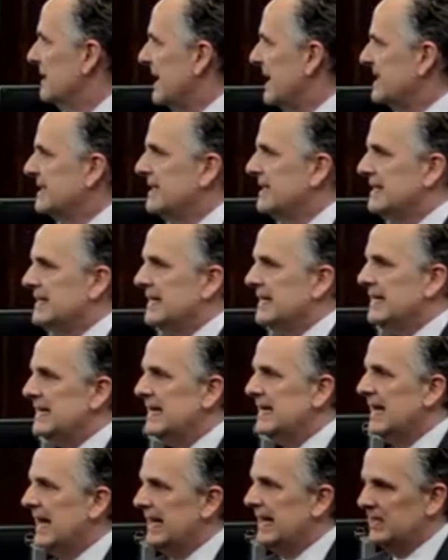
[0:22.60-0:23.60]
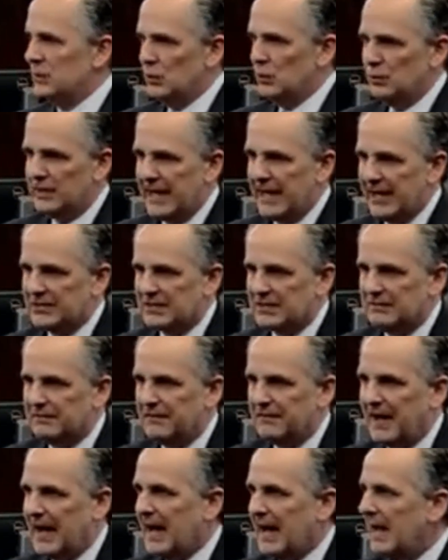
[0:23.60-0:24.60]
That's the DEA,
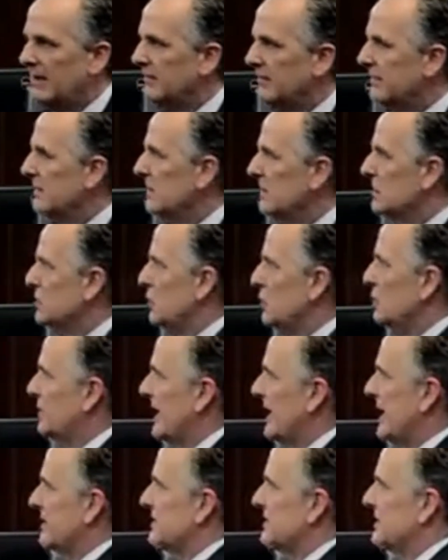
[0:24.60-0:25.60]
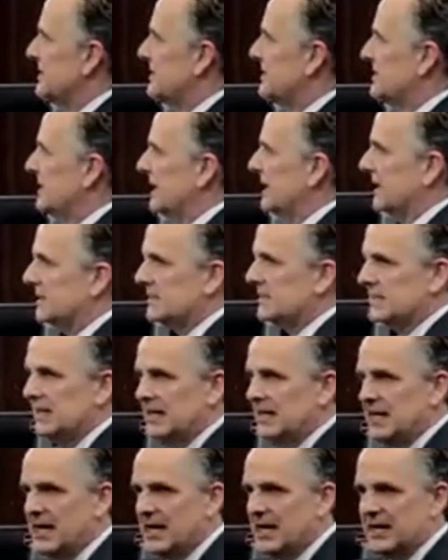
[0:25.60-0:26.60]

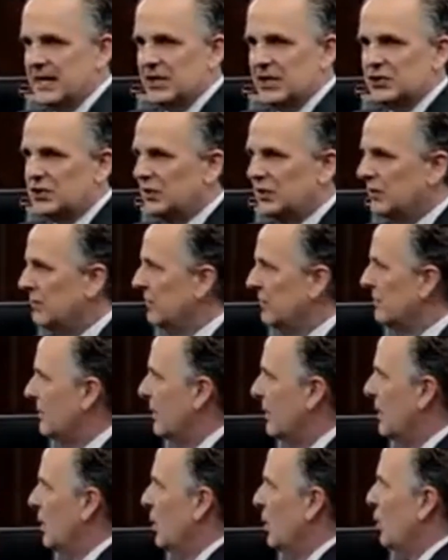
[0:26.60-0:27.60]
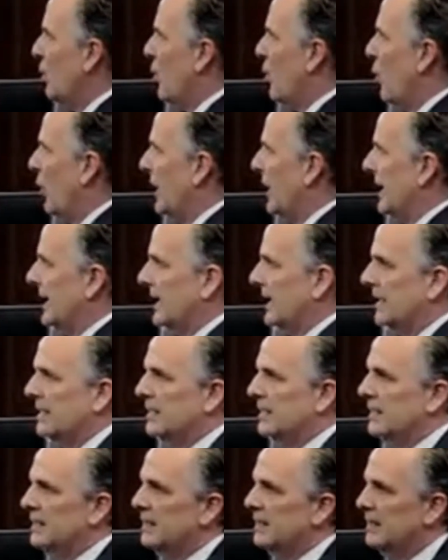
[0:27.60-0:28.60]
2005-2006, initiative warning.
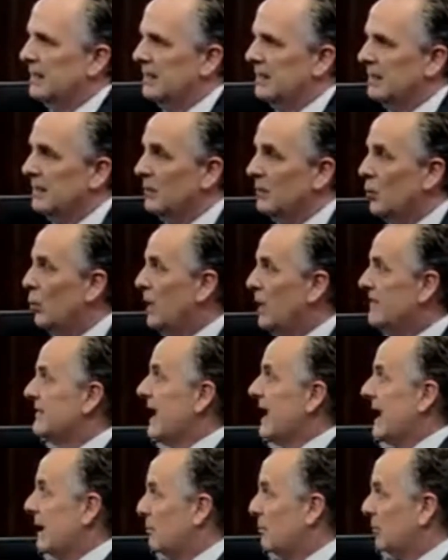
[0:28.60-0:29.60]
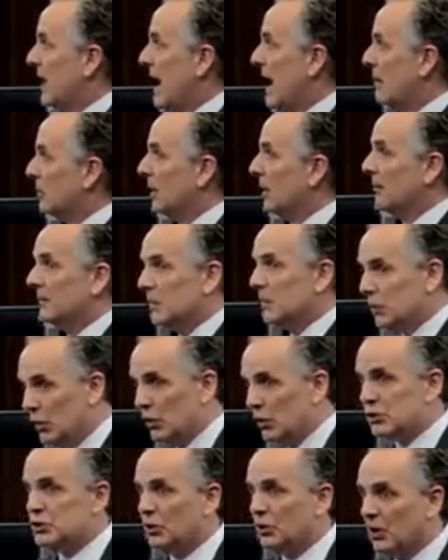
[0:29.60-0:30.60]
We've got a problem.
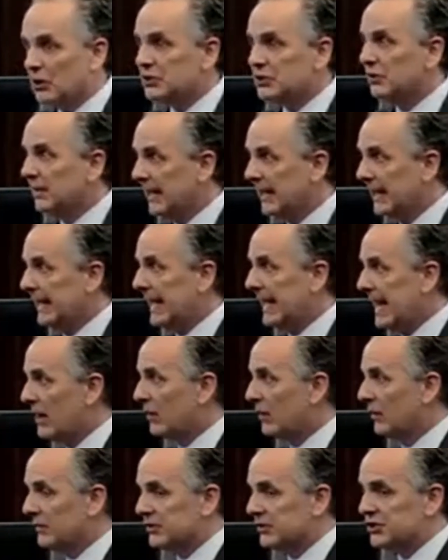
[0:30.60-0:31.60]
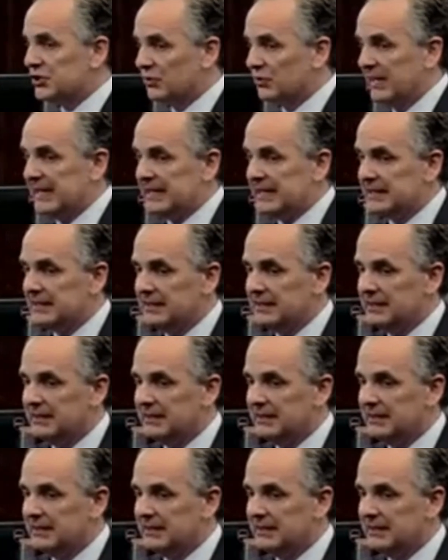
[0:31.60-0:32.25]
Your drugs are getting out on the street.